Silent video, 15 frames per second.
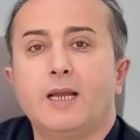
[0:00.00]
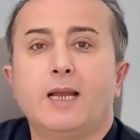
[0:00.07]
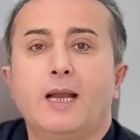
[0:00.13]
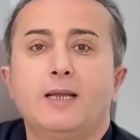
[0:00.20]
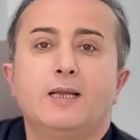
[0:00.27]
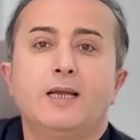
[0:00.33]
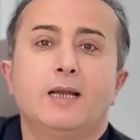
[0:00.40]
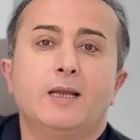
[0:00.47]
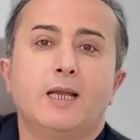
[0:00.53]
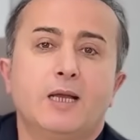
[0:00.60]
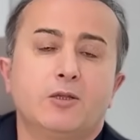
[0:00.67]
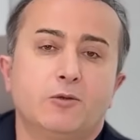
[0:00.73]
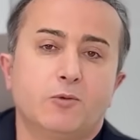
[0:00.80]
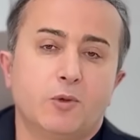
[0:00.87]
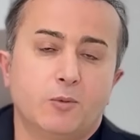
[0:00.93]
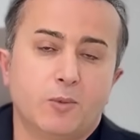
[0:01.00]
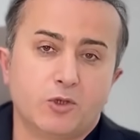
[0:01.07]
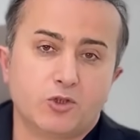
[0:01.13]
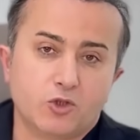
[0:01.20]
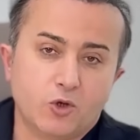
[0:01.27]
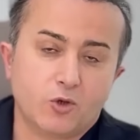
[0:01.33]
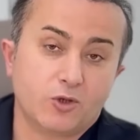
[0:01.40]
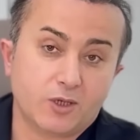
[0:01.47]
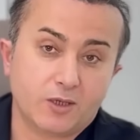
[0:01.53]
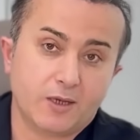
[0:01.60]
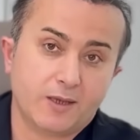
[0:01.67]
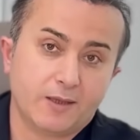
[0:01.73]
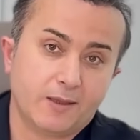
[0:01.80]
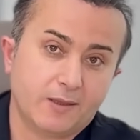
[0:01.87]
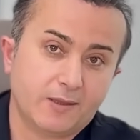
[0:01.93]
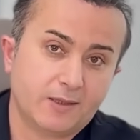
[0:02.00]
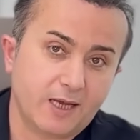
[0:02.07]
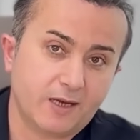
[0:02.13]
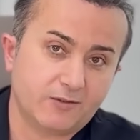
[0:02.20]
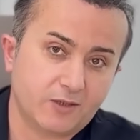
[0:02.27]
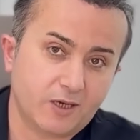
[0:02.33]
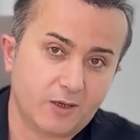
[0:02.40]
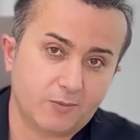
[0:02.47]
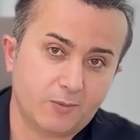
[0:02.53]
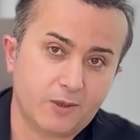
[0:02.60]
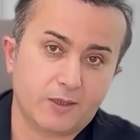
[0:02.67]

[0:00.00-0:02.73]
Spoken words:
and can last for a much longer lifetime.